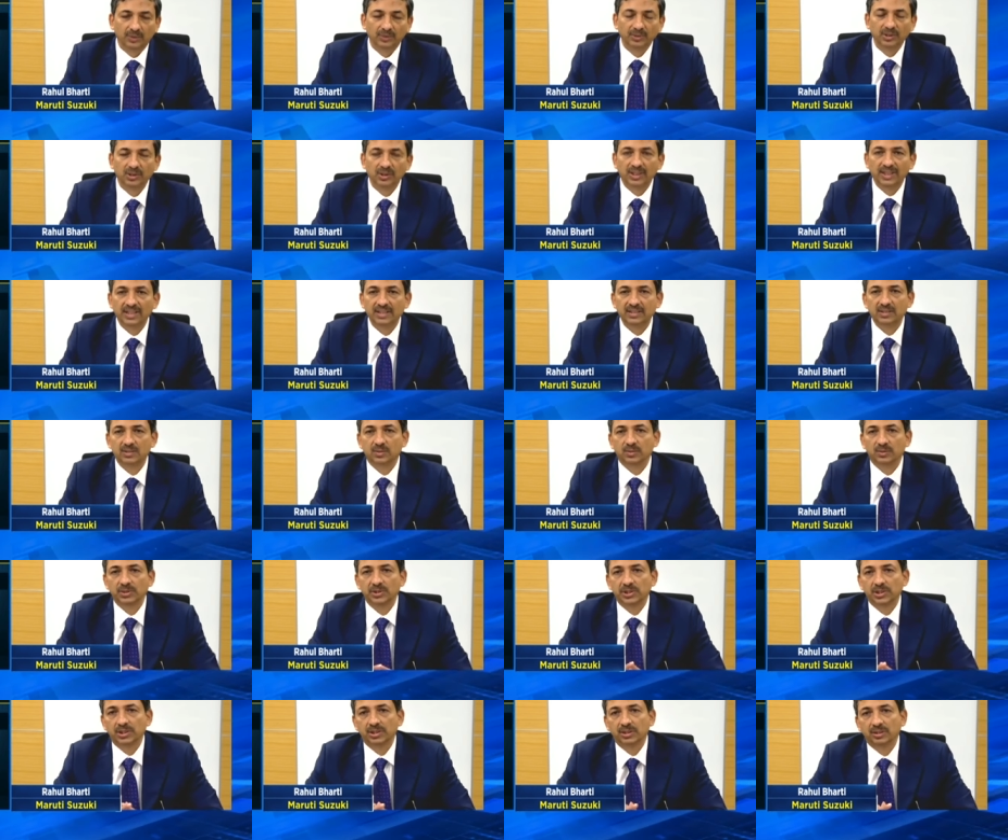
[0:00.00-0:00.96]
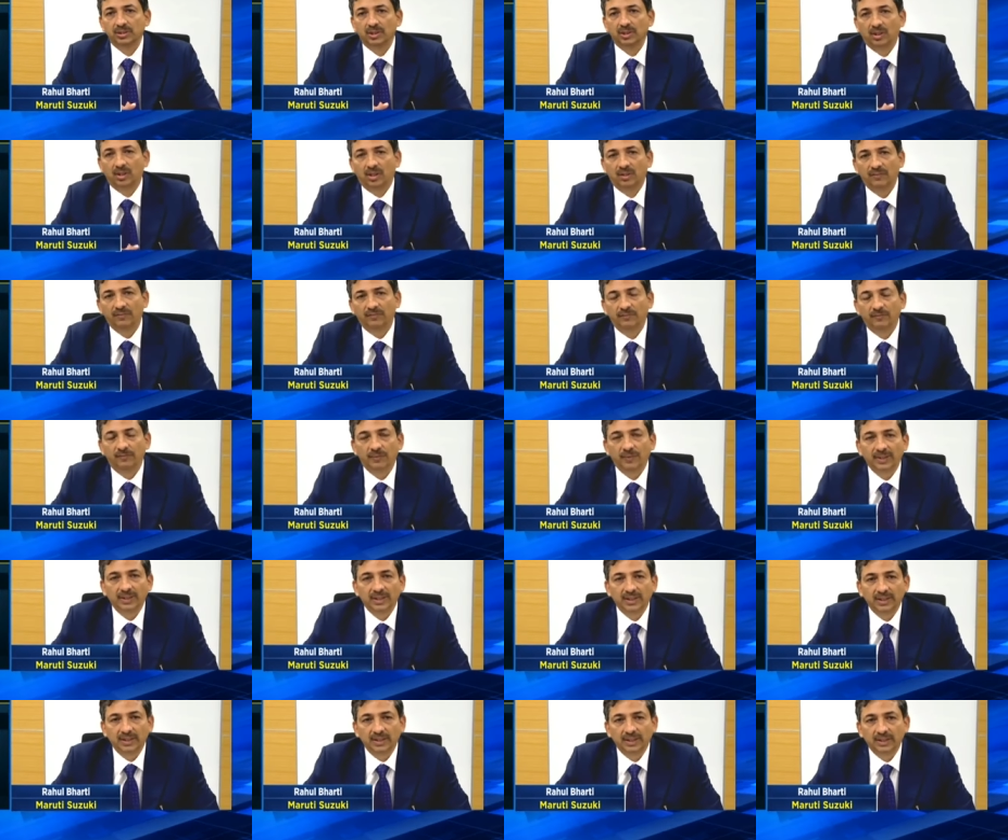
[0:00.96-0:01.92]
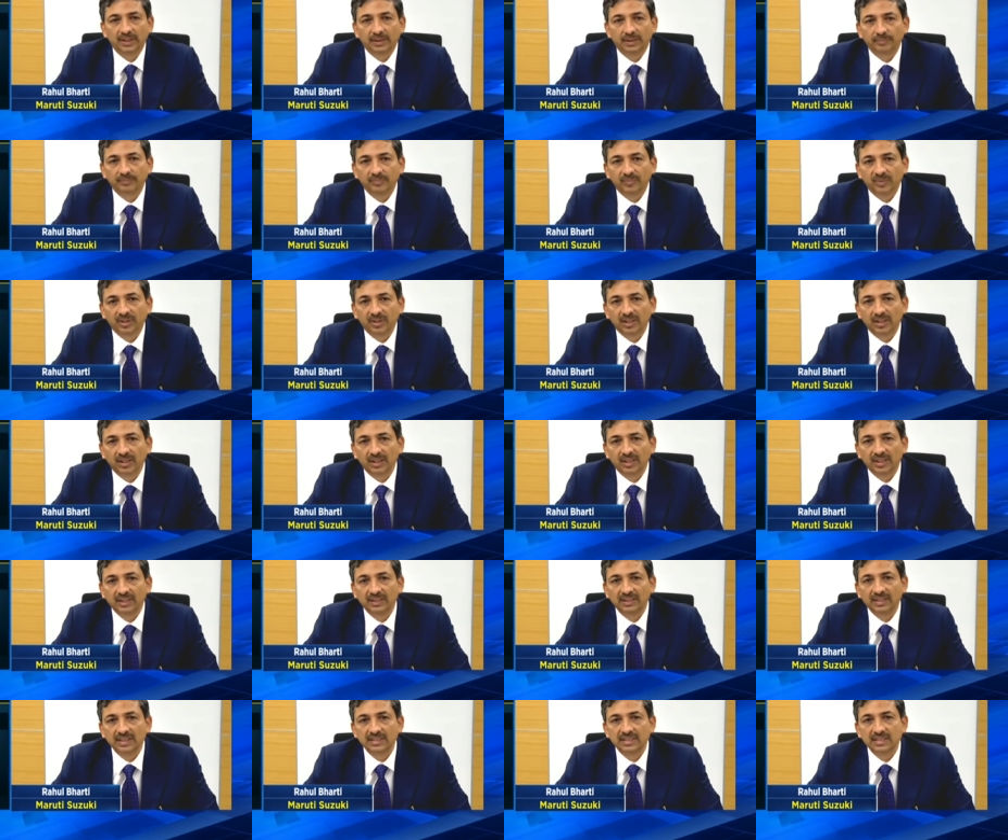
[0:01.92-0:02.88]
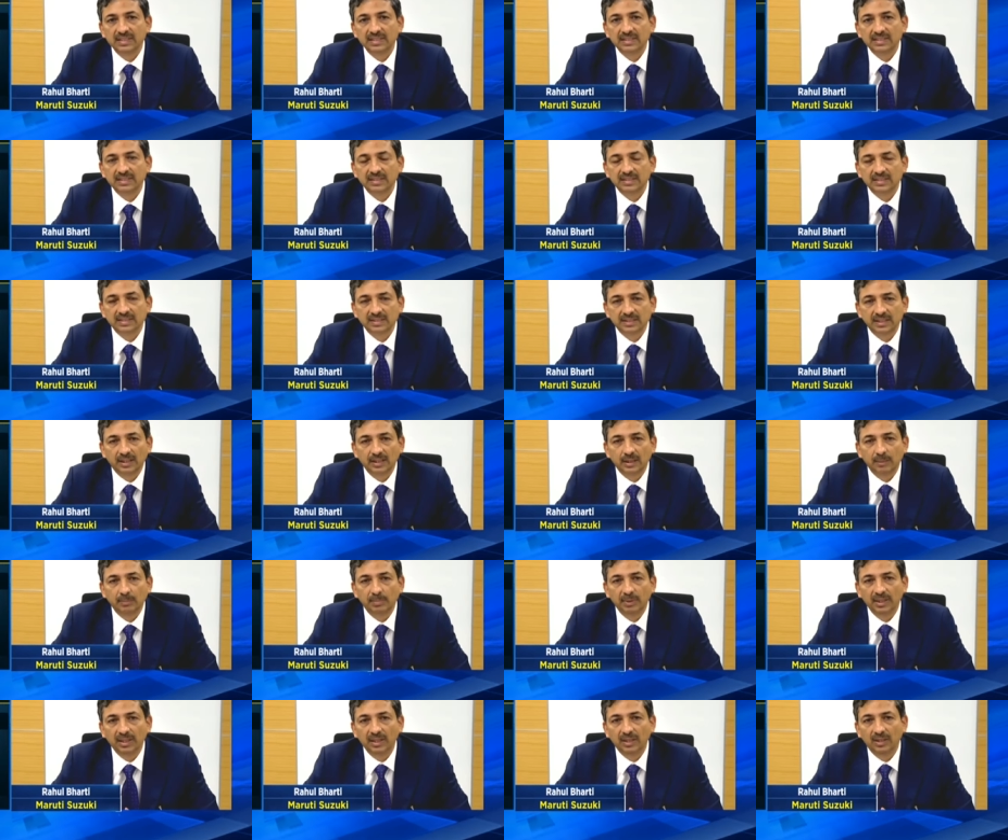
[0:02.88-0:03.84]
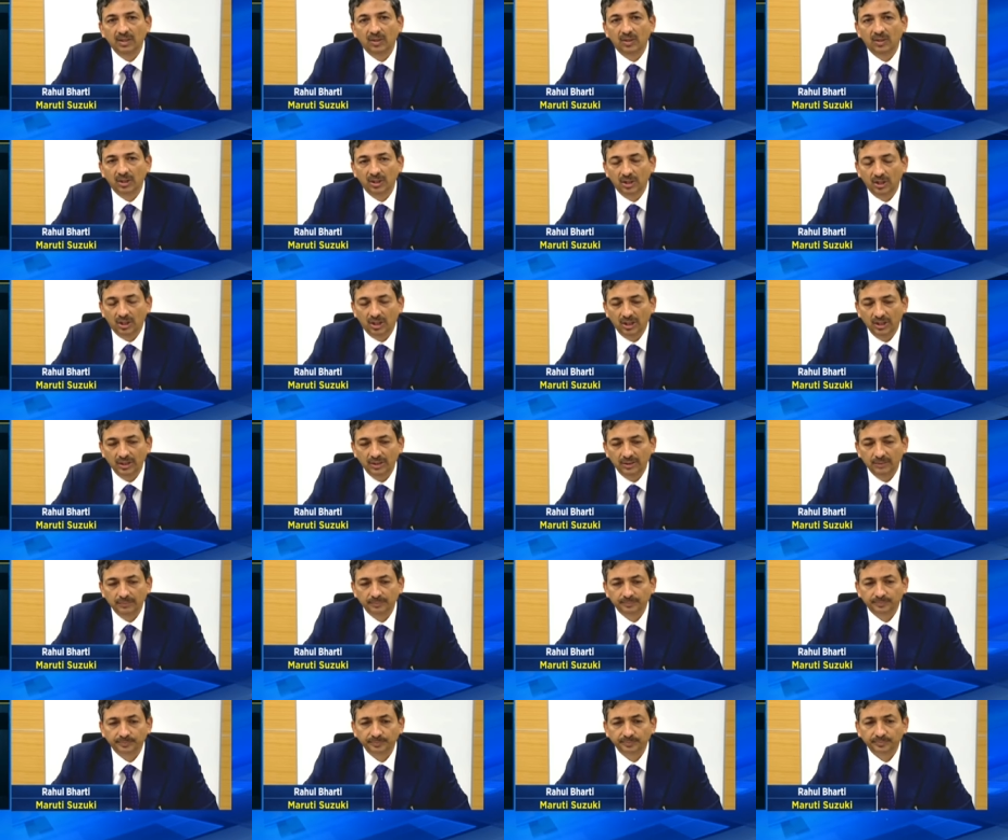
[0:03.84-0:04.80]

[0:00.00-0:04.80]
Now, your next question of whether uh, this is sustainable or not.